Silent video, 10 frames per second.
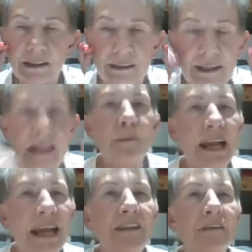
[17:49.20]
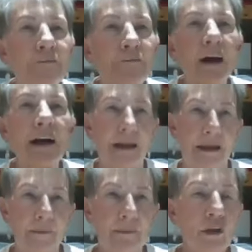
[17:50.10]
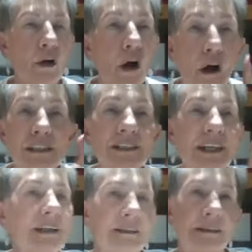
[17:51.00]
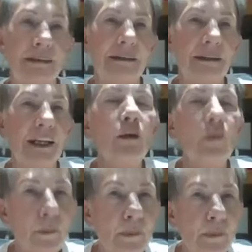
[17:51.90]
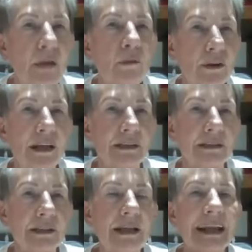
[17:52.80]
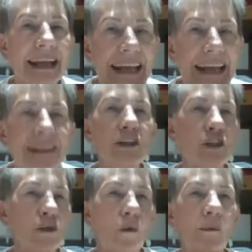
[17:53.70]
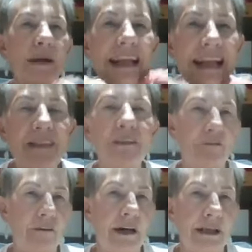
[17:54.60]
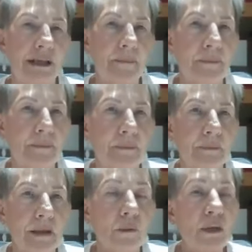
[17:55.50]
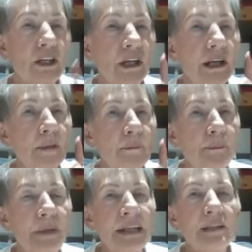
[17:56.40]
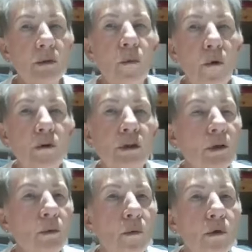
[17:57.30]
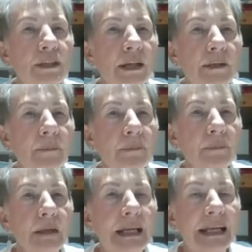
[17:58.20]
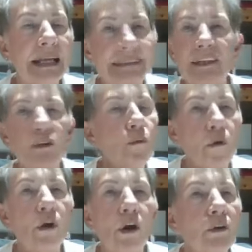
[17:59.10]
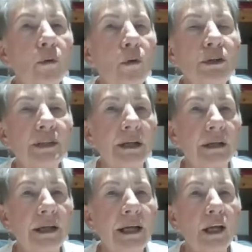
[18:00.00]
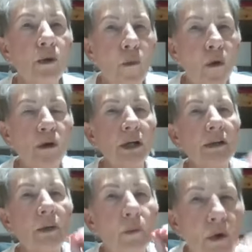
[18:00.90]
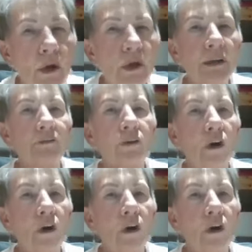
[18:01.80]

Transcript: deep in the fire, God said He will be with us in the storm, in the fire. When Peter walked on the water, he didn't walk on the water. He walked on the word of